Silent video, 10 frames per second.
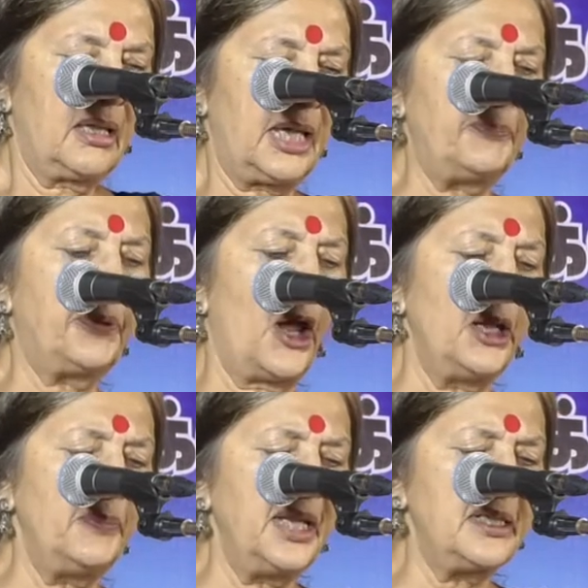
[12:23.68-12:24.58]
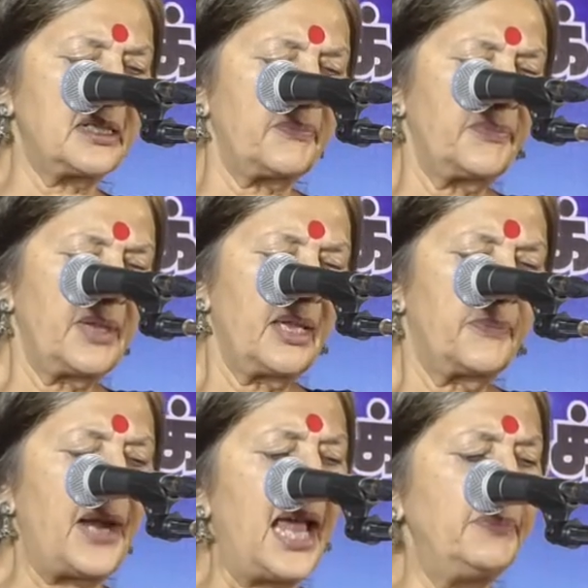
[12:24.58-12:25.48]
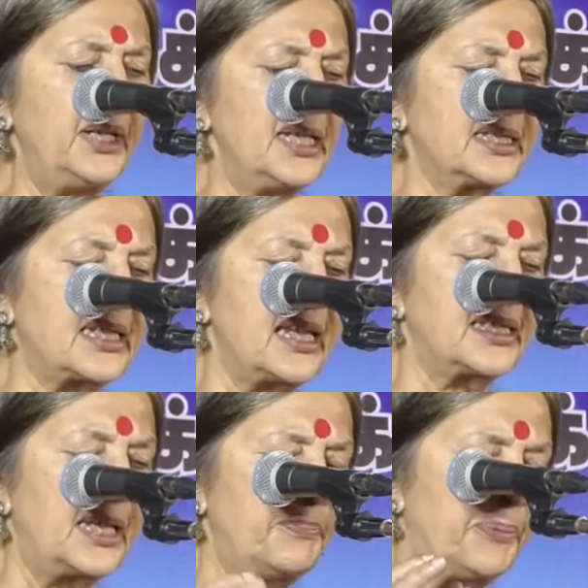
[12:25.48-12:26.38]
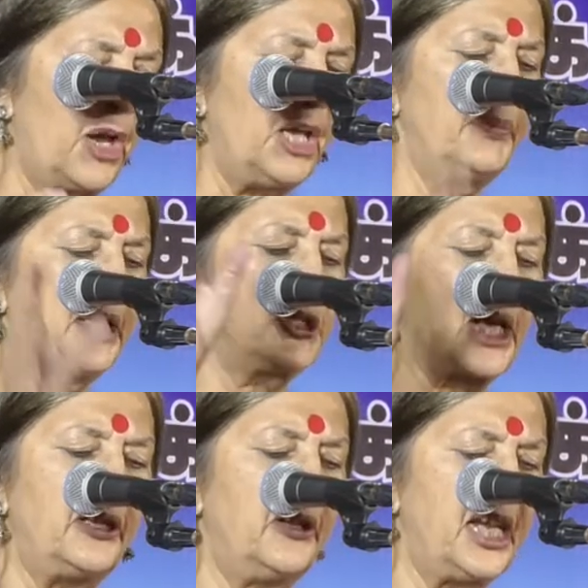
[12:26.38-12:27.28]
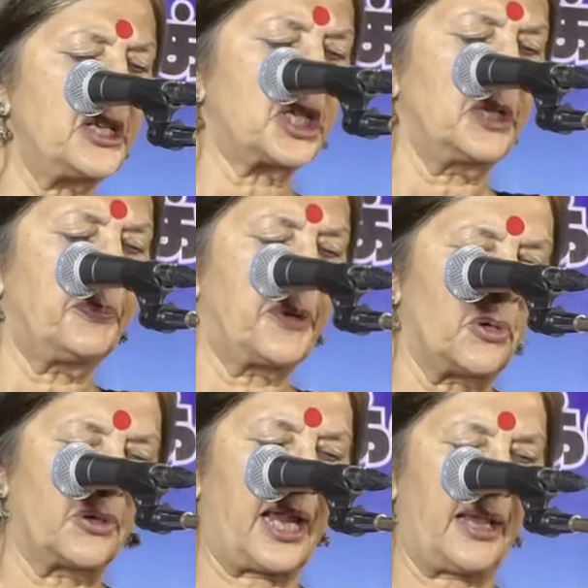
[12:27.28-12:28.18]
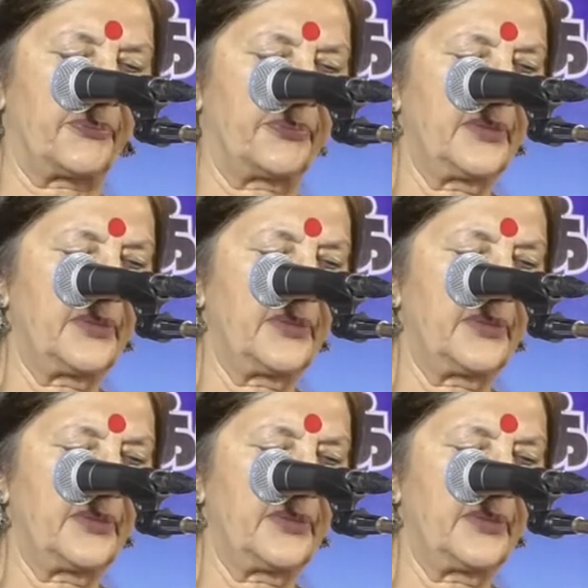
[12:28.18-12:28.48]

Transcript: The employment, Prime Minister's Employment Generation Program,